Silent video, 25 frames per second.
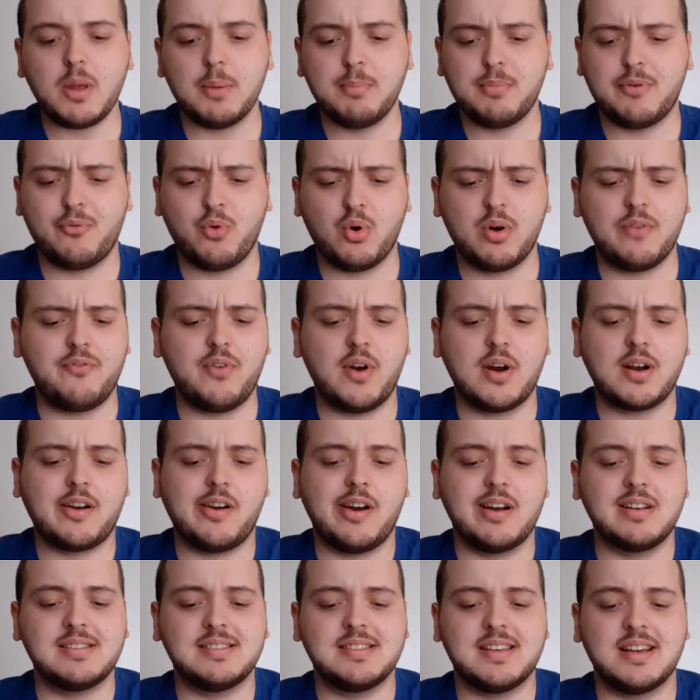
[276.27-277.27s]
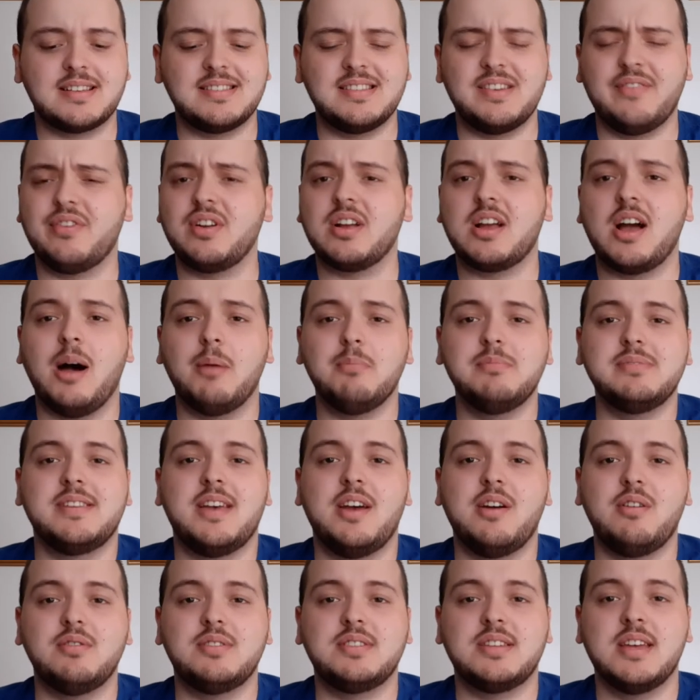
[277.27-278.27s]
before Far Cry 6 even comes
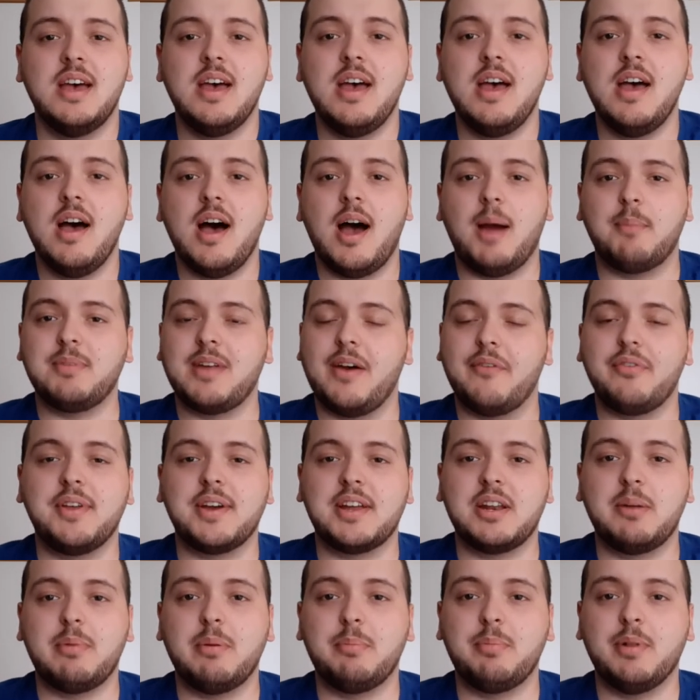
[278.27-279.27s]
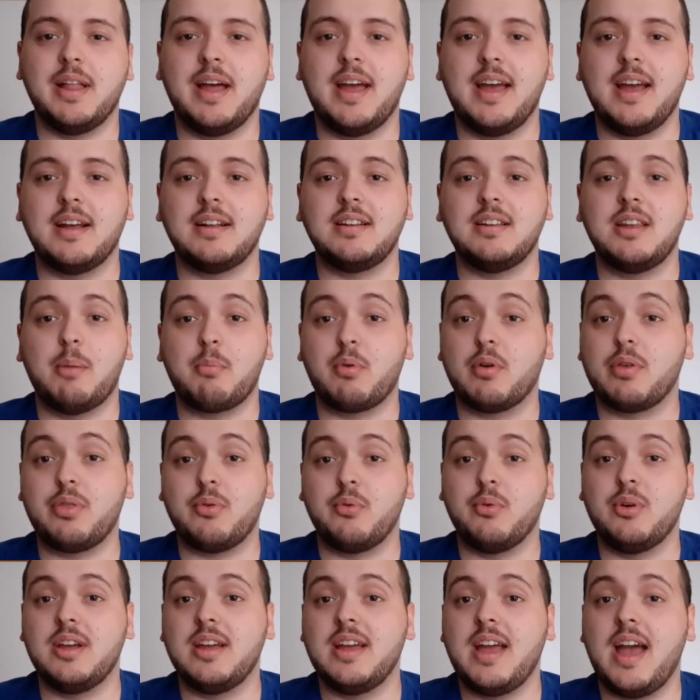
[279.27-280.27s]
out, I'm definitely going to be playing number
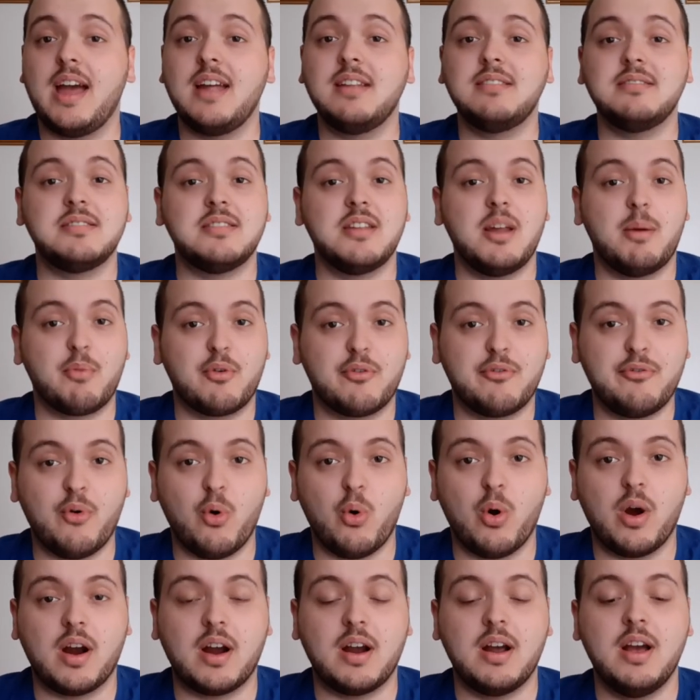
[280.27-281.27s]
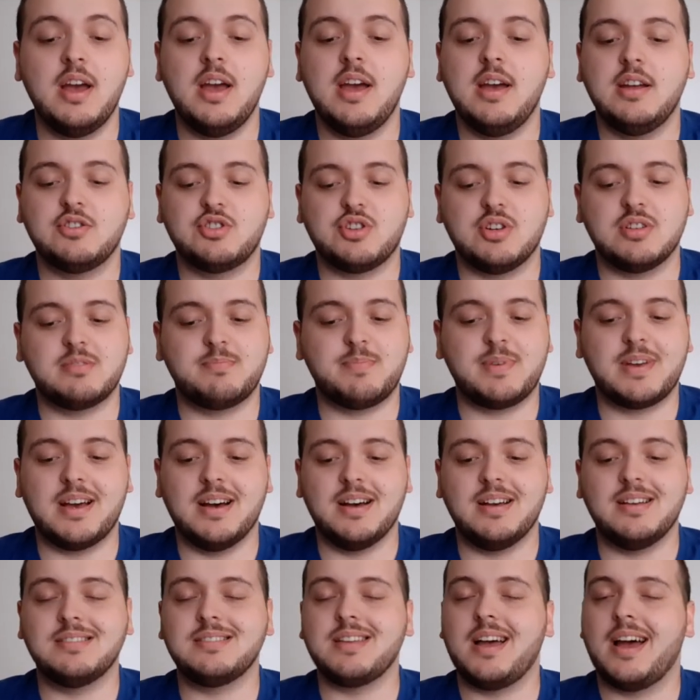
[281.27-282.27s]
3 and number 4, just
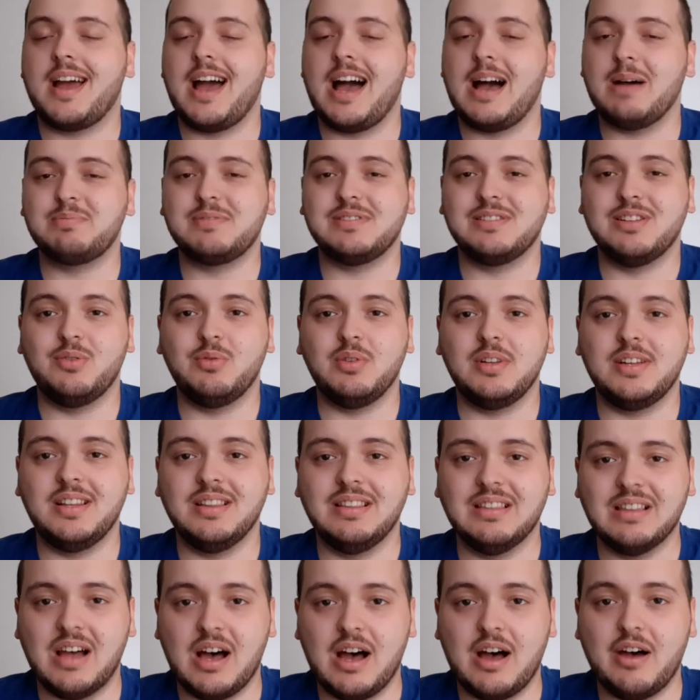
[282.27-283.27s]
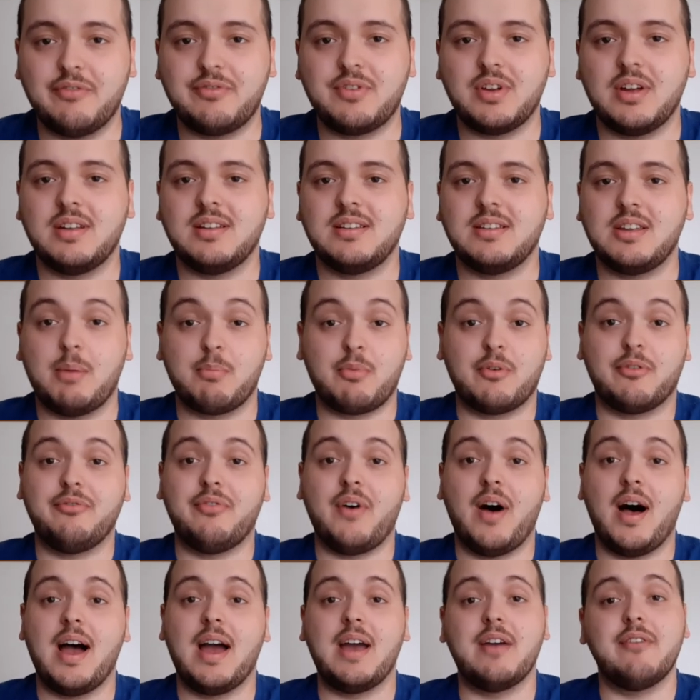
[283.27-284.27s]
because I absolutely loved number
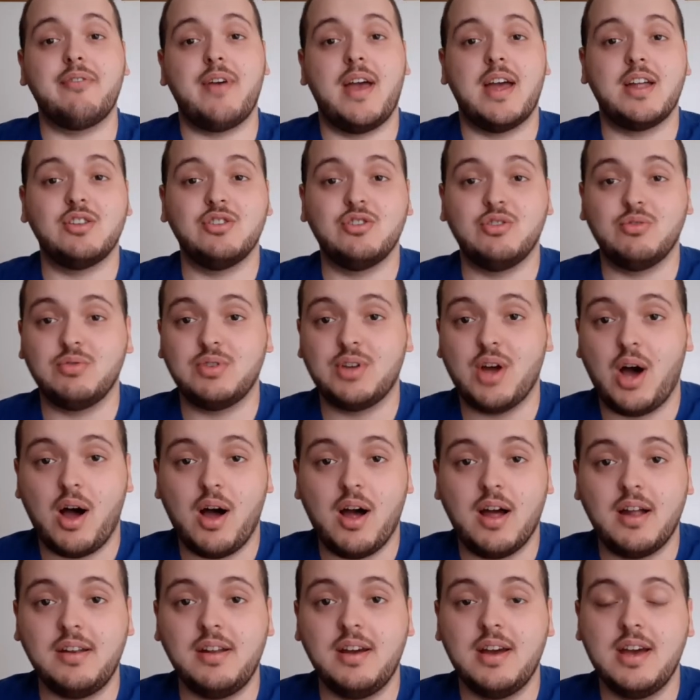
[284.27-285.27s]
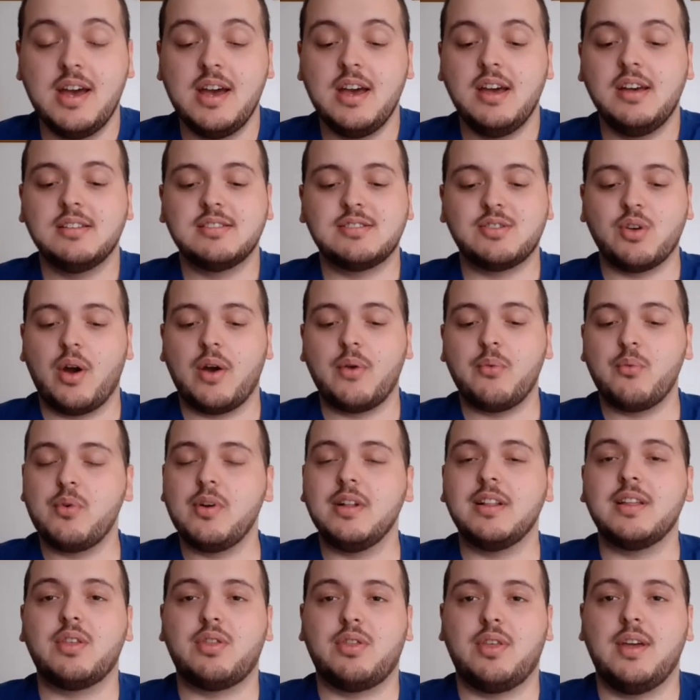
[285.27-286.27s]
5 and New Dawn. So I
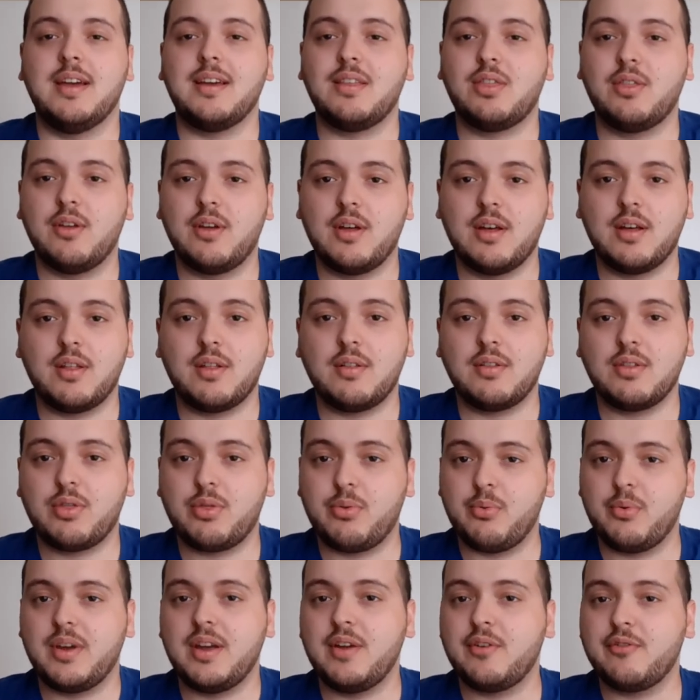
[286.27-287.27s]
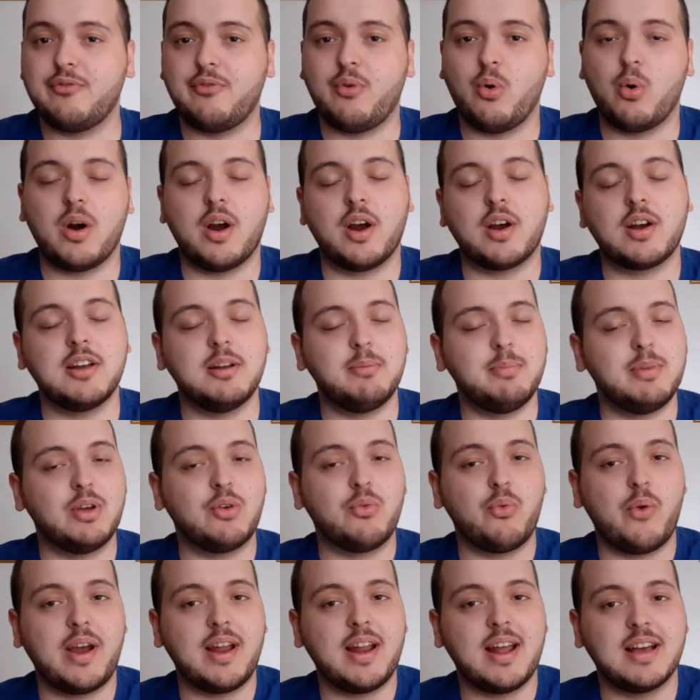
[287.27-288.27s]
really think the 3 and 4 are going to be
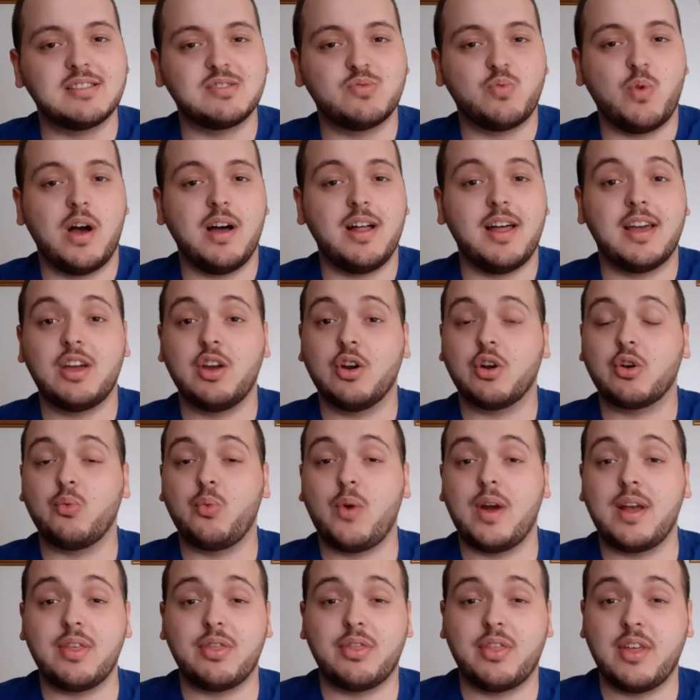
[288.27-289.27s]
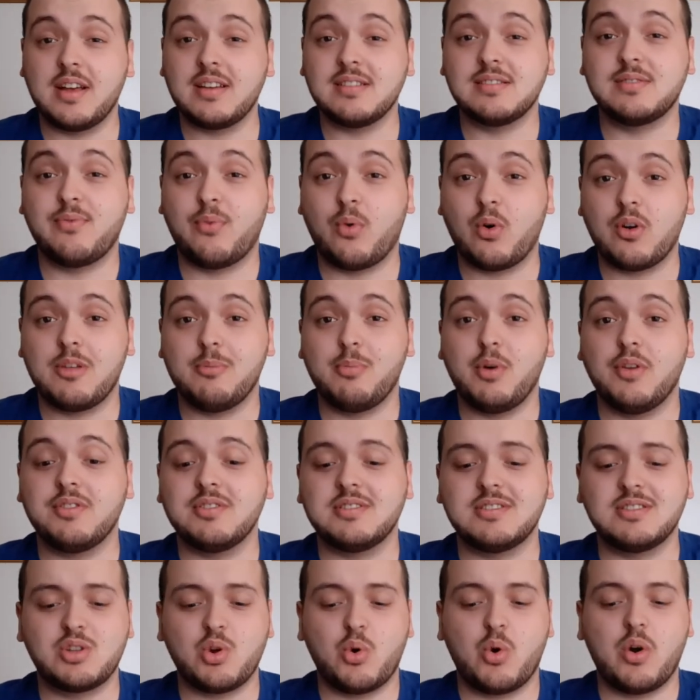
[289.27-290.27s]
great as well. I hear great things for them on
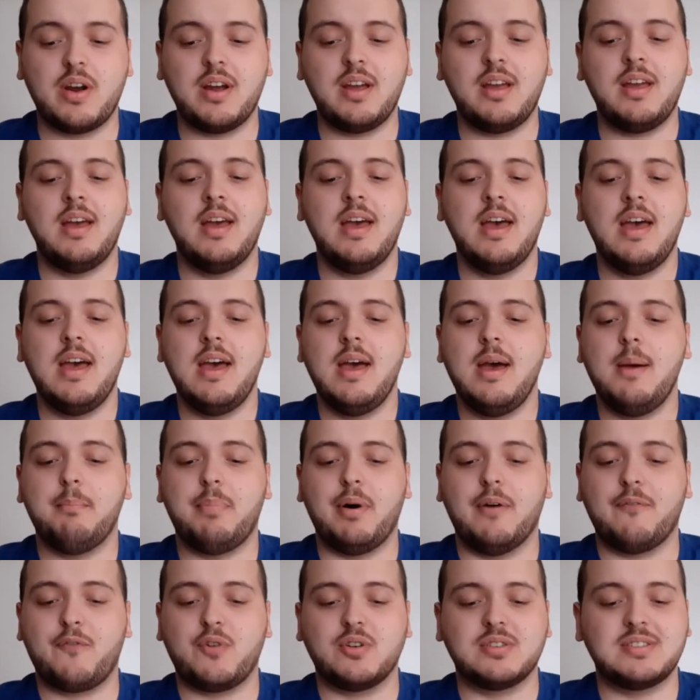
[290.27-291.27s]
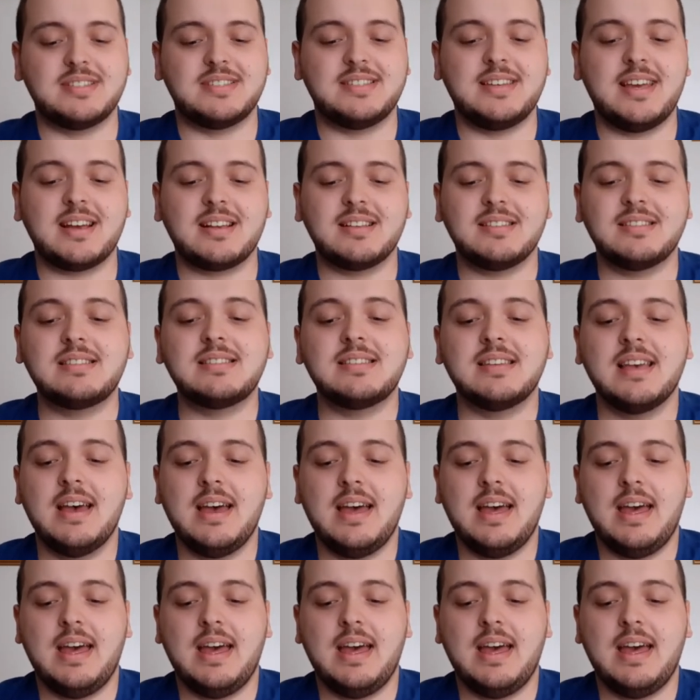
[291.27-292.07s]
the story. But for 6,